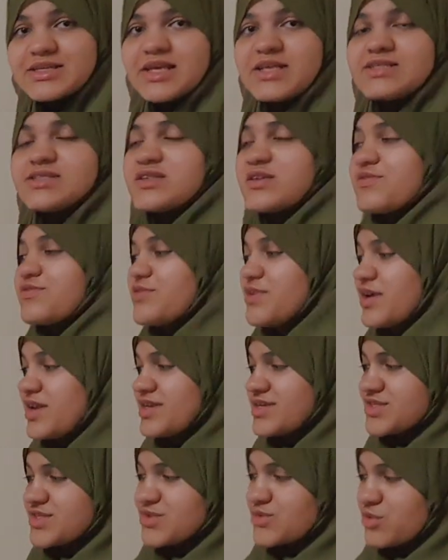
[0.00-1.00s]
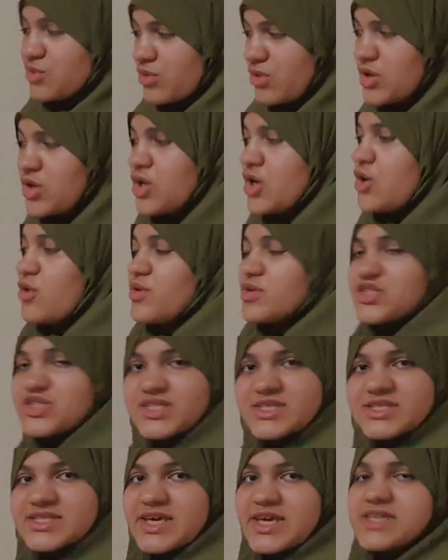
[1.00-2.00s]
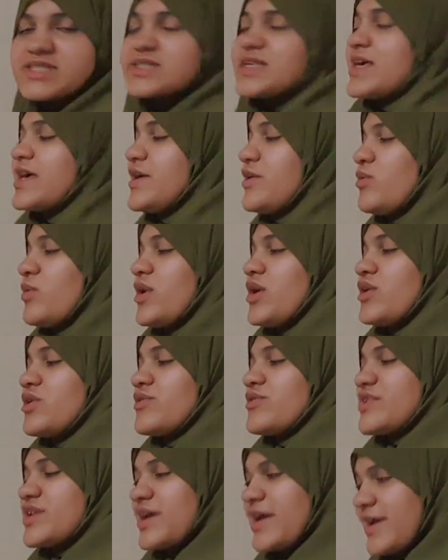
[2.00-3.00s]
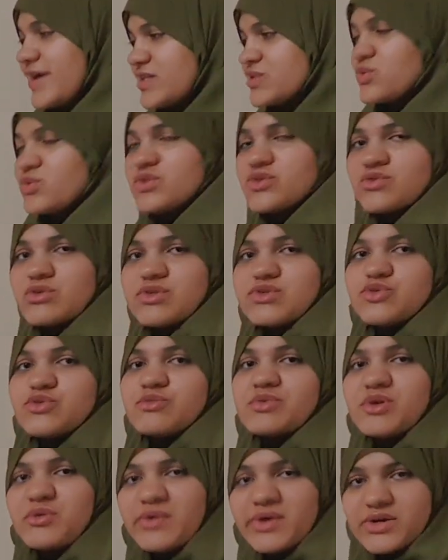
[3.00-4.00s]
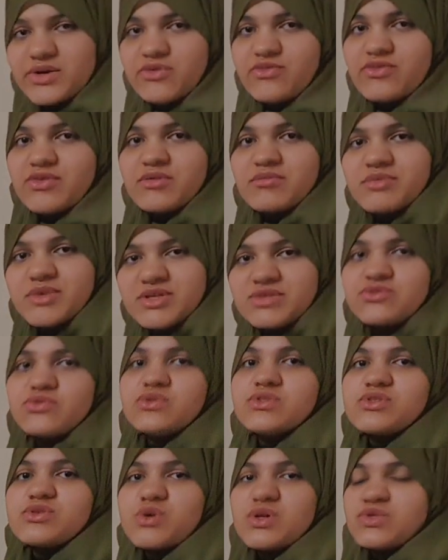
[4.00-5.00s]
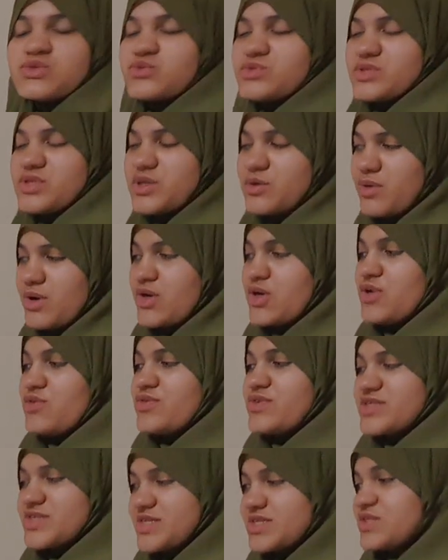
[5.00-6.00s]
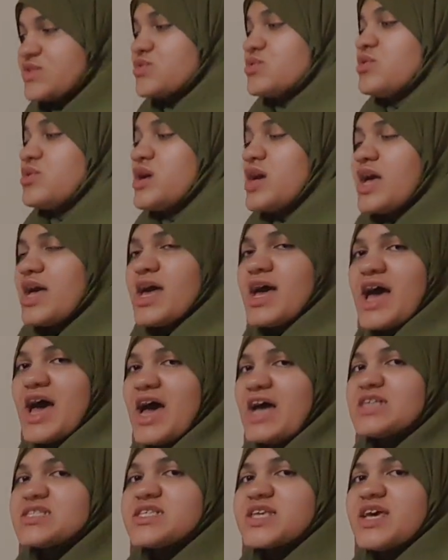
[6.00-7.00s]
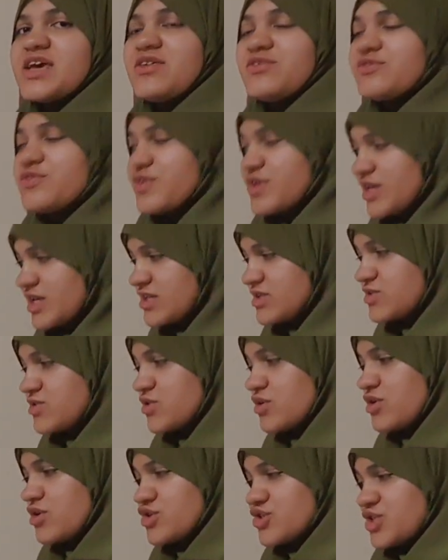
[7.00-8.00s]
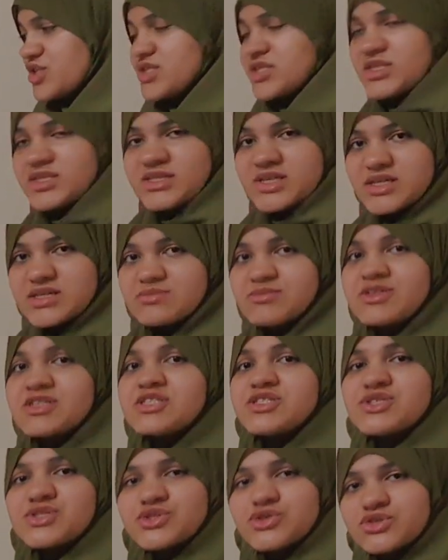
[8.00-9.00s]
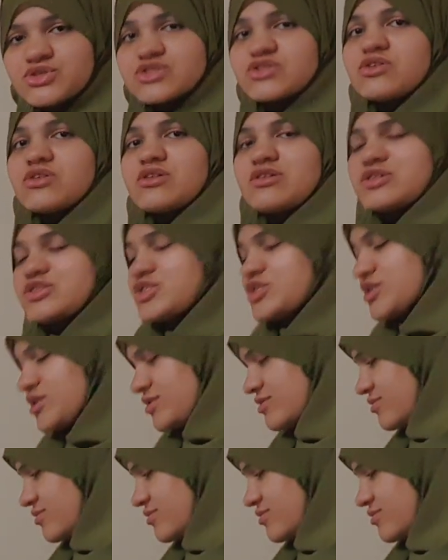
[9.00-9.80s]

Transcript: in the first rule, which says a1 over a2 is equal to b1 over b2 is equal to c1 over c2, has infinite solutions. That means 2 solutions.